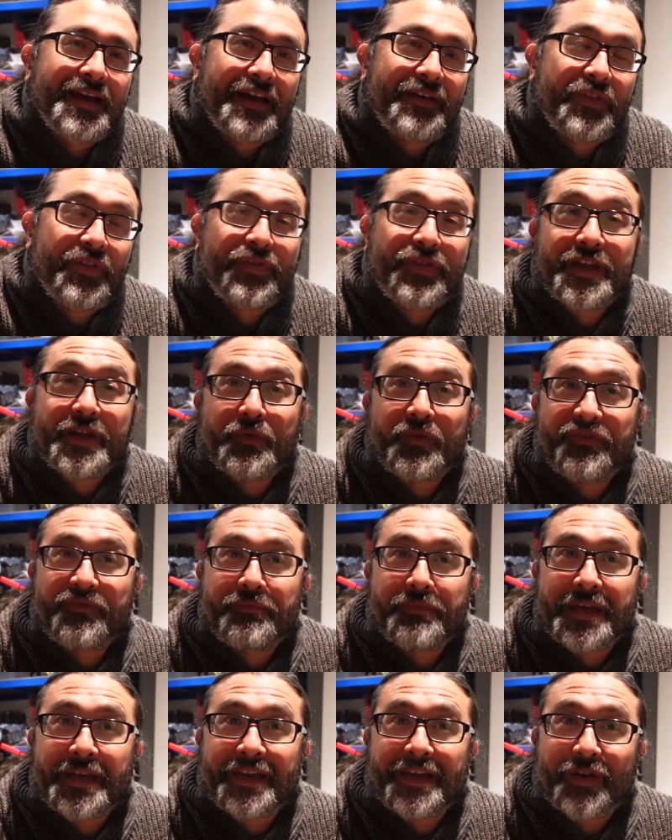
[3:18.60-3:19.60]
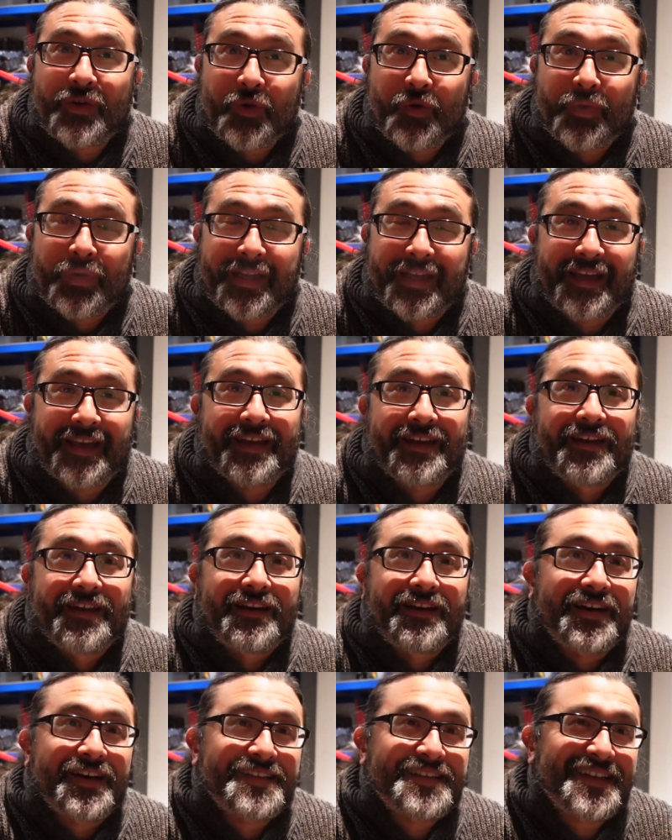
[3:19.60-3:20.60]
And the thing with me and all kit,
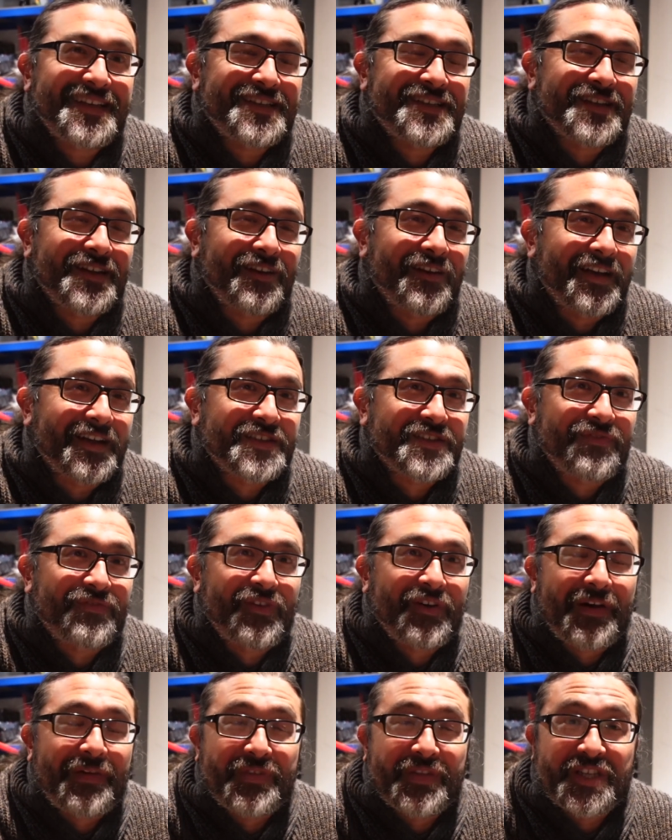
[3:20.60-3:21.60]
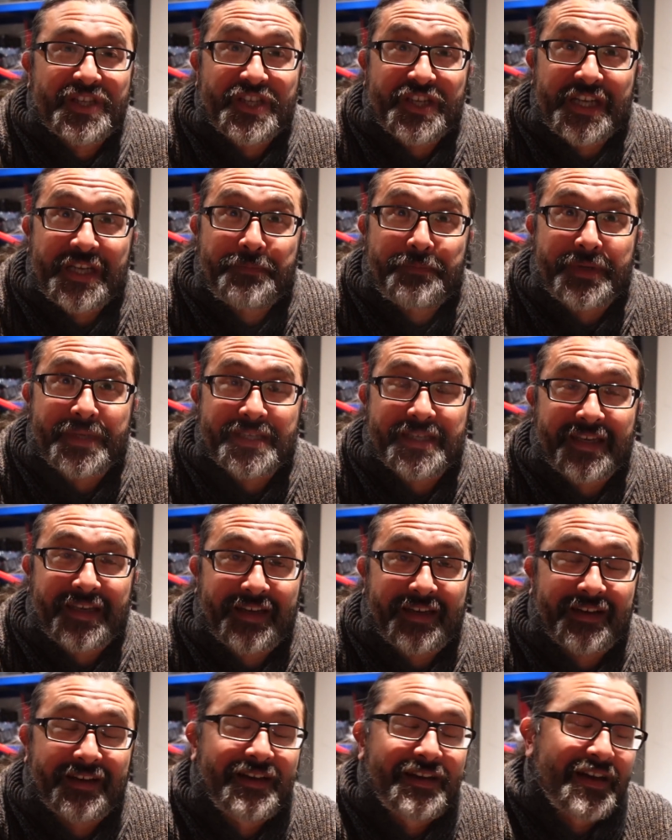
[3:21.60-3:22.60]
I tend to like to find the cheapest
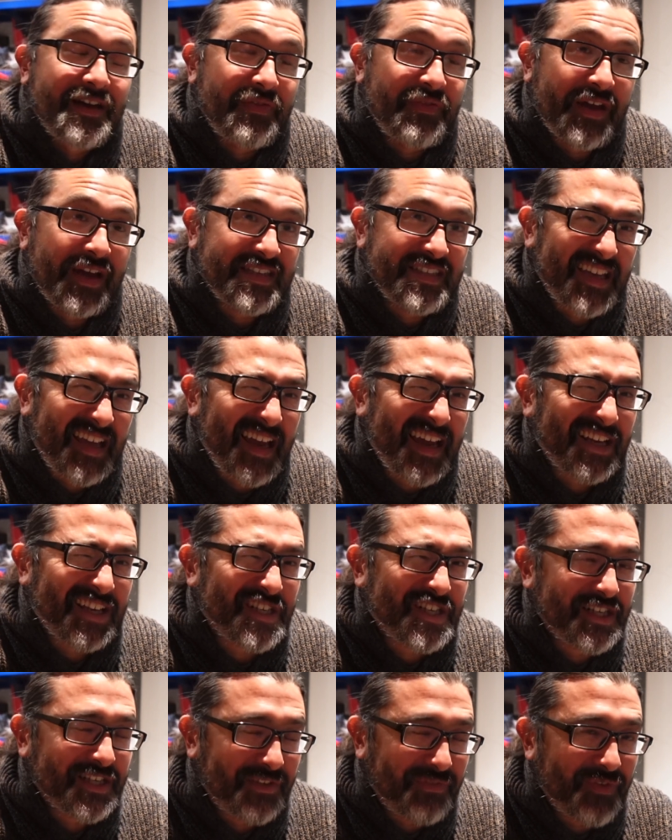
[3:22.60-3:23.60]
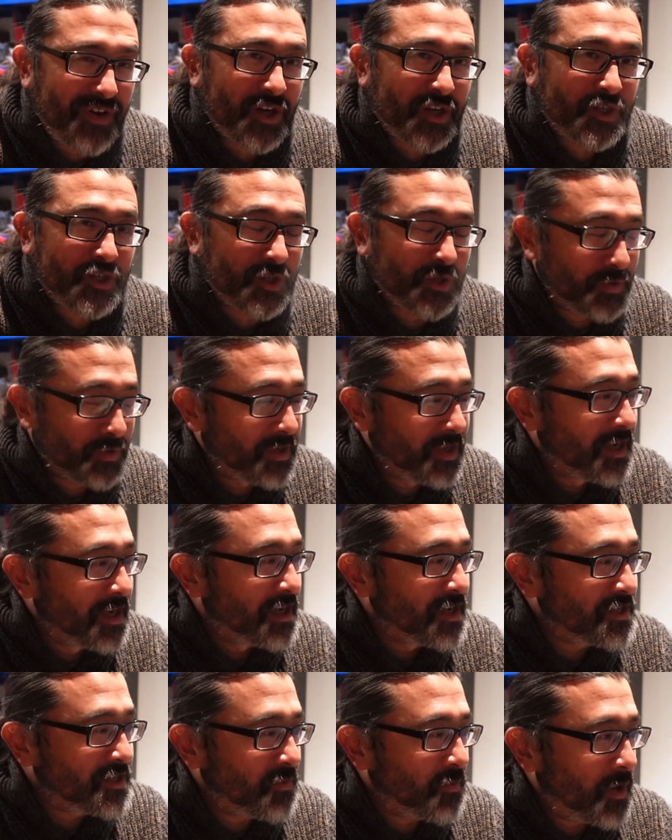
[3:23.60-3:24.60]
gear that is actually functional.
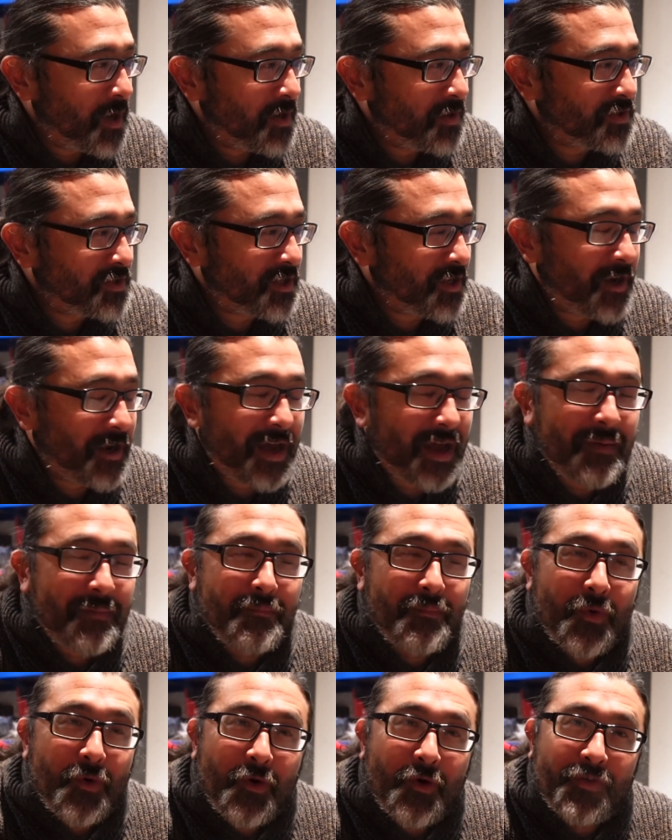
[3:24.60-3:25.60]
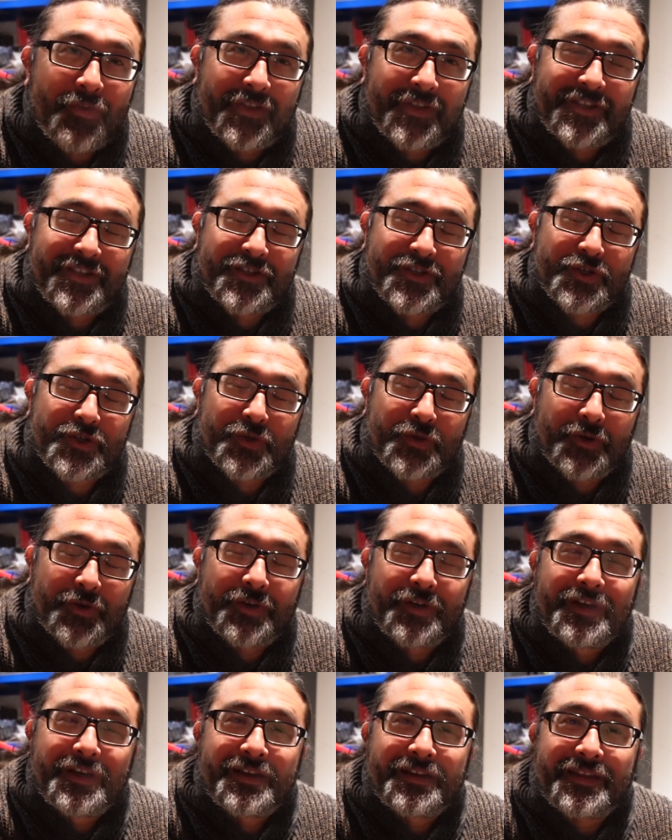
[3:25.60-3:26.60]
So whilst I am more than sure
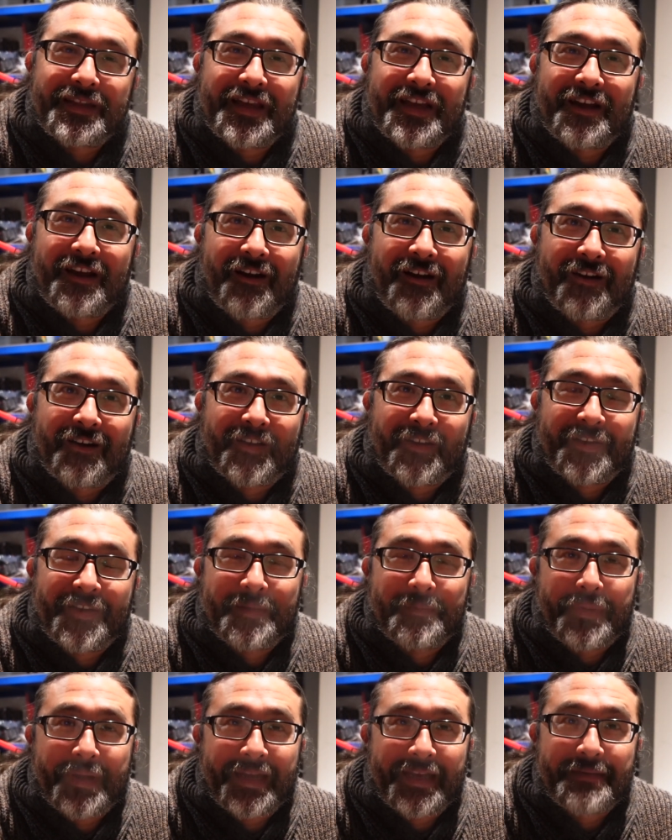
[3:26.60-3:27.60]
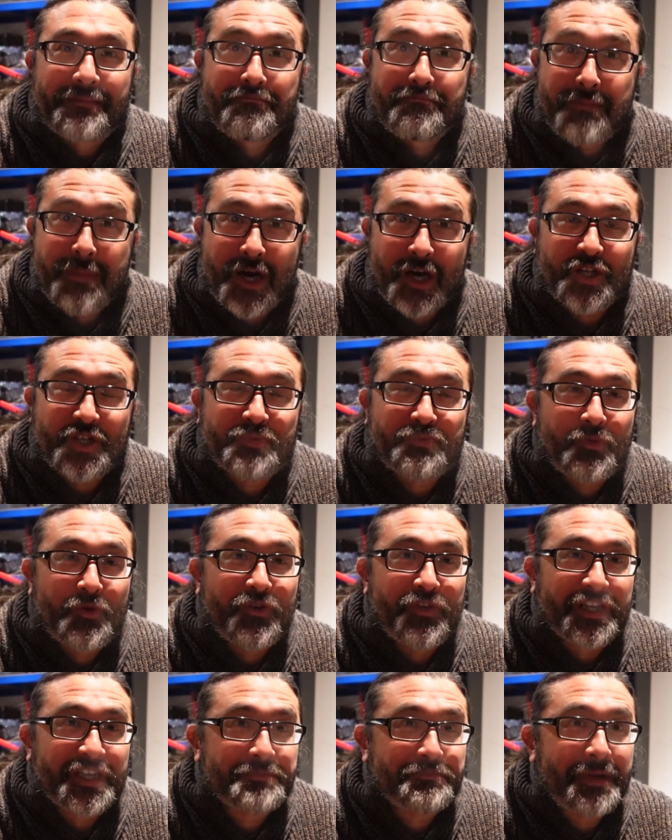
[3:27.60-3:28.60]
there are going to be much
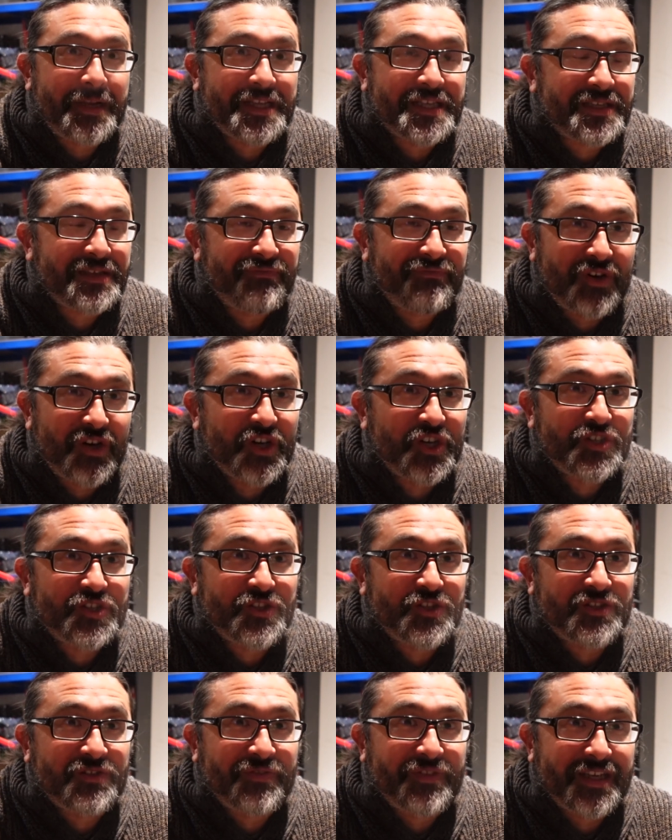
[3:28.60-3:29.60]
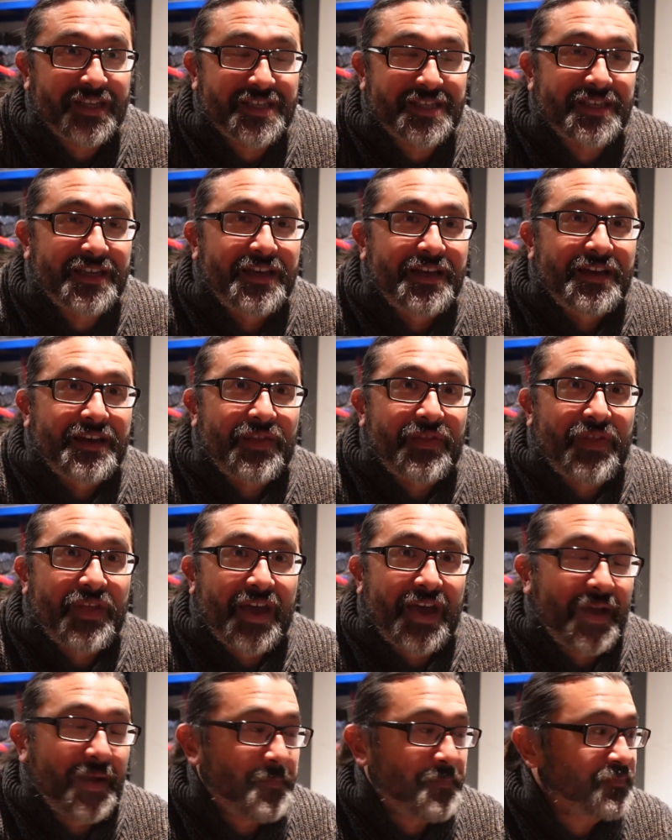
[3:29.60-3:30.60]
more expensive versions of this
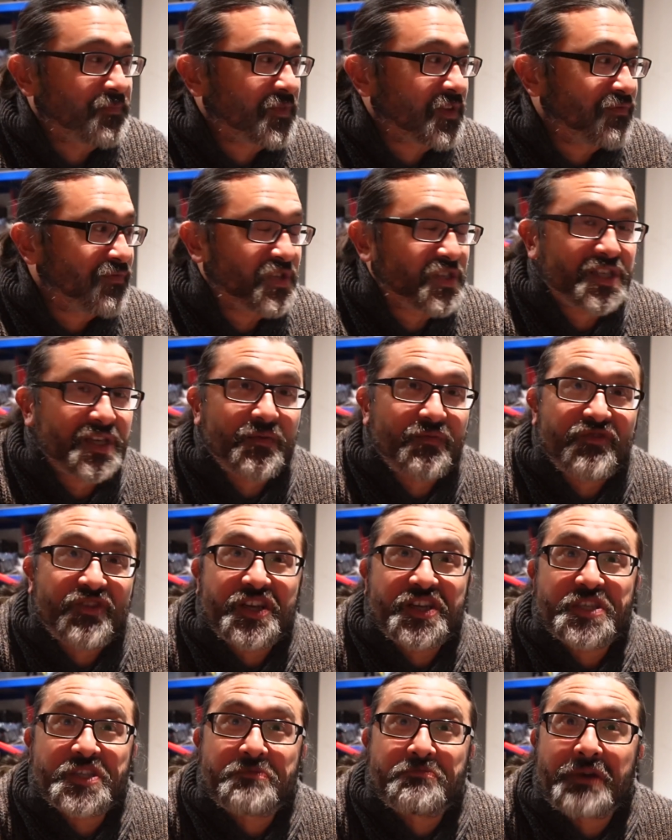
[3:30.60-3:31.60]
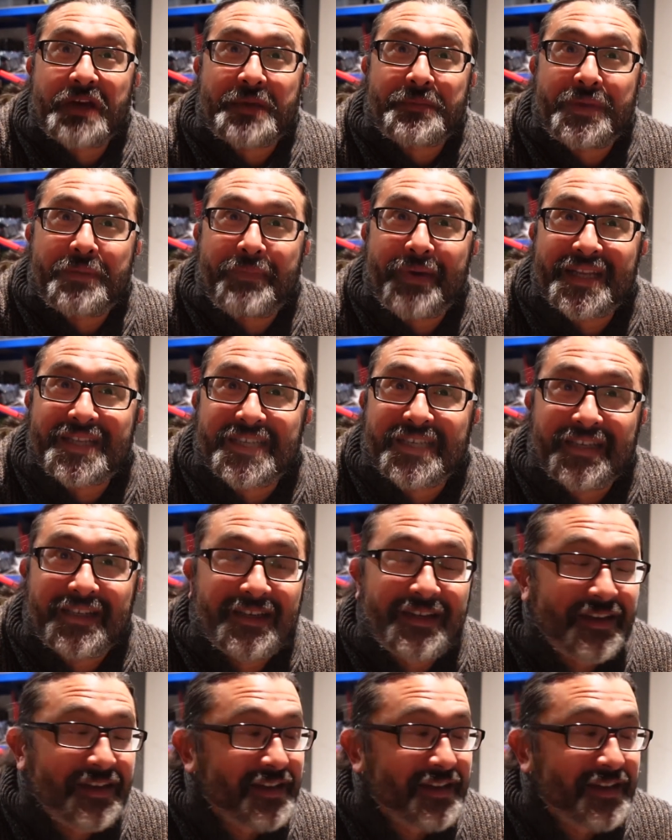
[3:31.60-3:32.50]
that for some reason may be better,